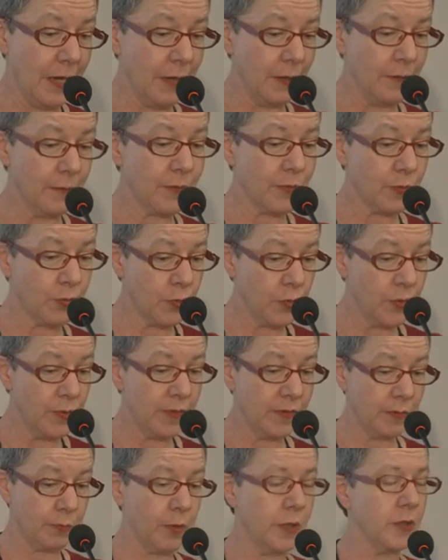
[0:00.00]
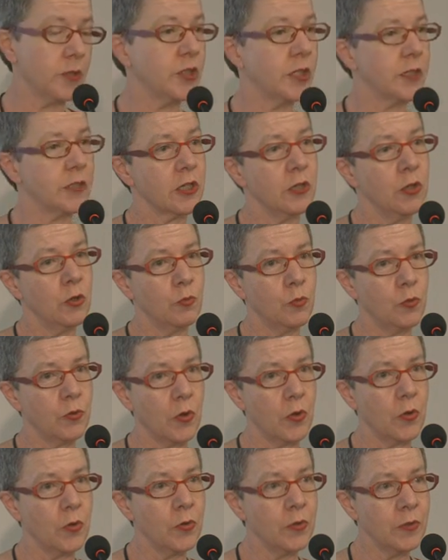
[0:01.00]
through this project would
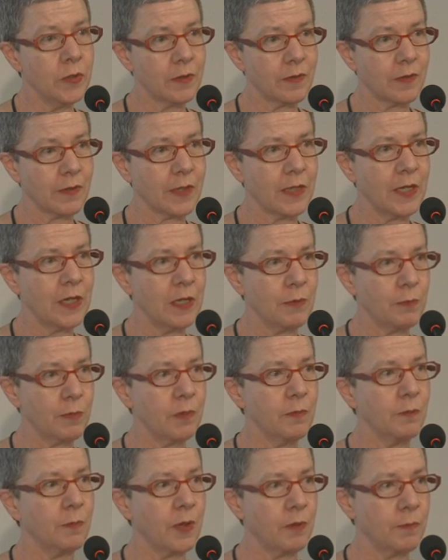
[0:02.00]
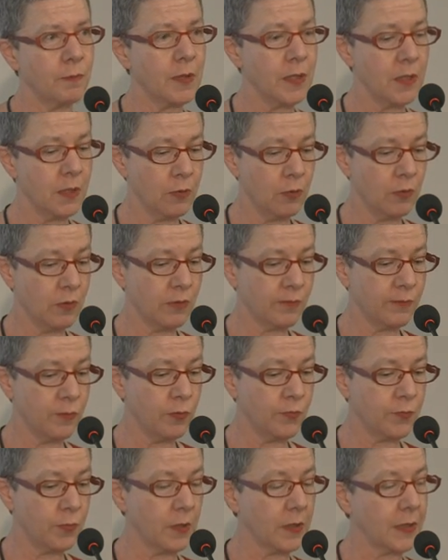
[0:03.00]
earn its keep by being useful
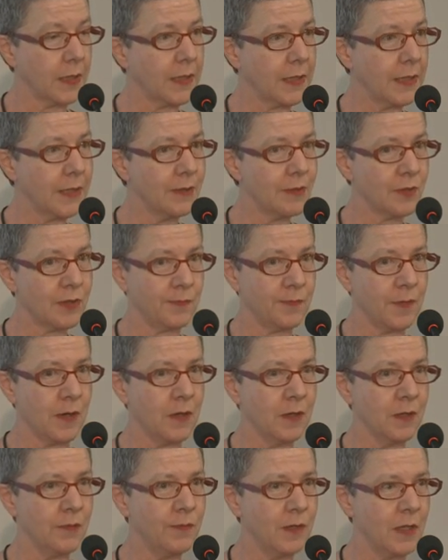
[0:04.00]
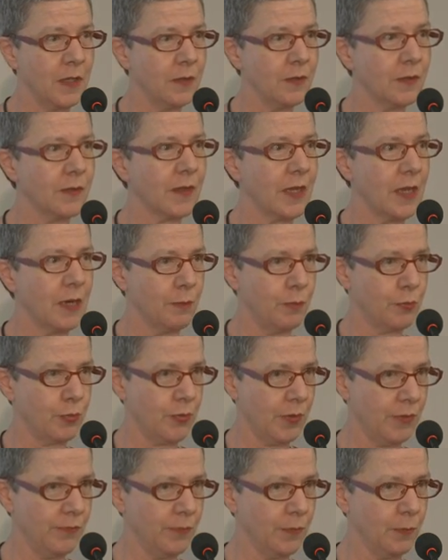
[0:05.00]
for at least 5 years and
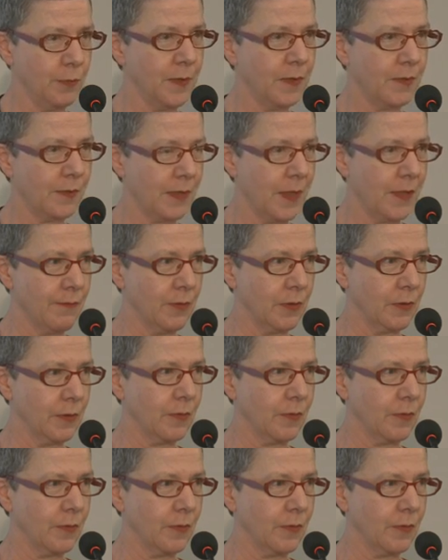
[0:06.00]
preferably 7.